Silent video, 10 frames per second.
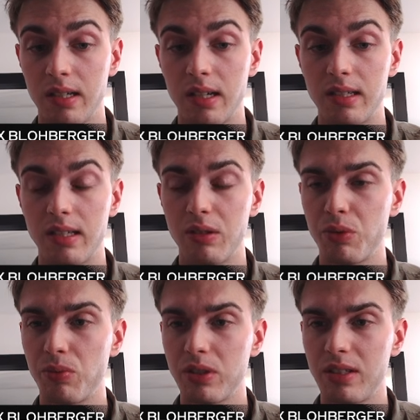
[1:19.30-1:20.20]
I started
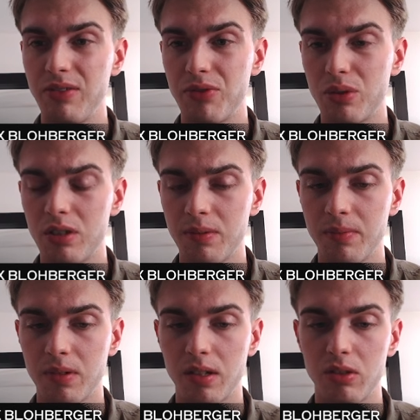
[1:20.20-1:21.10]
with 1 c4
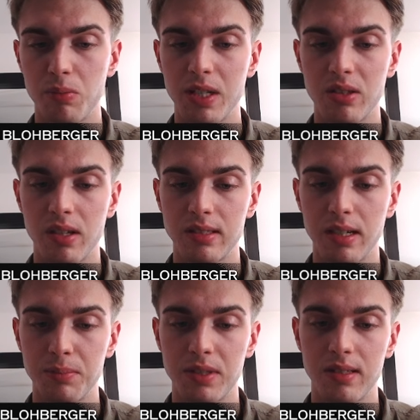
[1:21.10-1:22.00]
to mix things
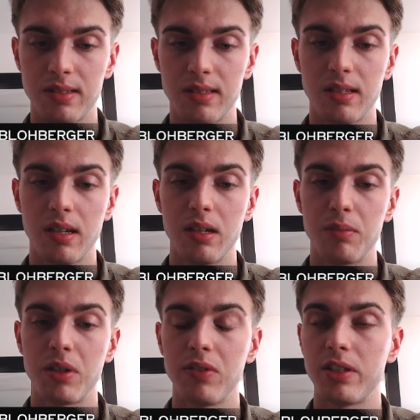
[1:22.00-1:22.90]
up, since
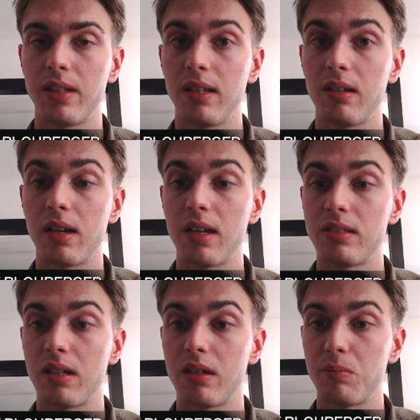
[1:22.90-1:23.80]
previously I
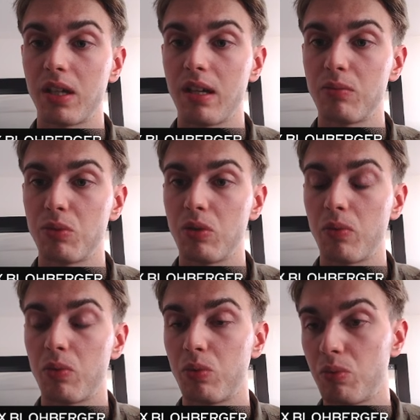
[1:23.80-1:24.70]
started my games
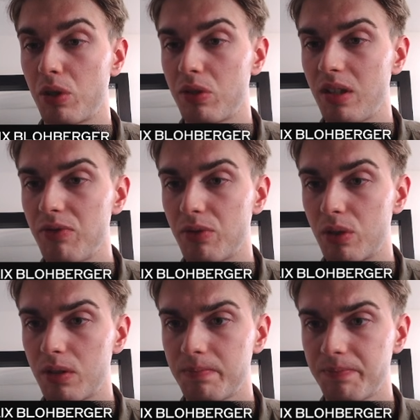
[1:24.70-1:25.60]
with 1 d4.